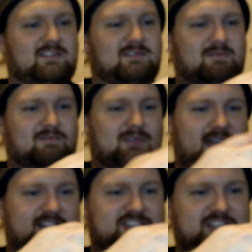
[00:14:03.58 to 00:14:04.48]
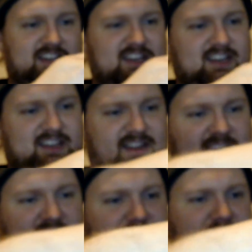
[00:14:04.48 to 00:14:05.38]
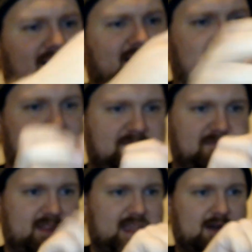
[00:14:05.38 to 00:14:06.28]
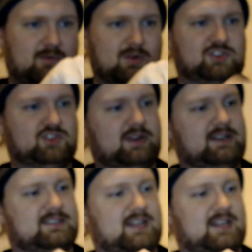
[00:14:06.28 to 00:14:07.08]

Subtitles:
ratcheted there. Outward joints down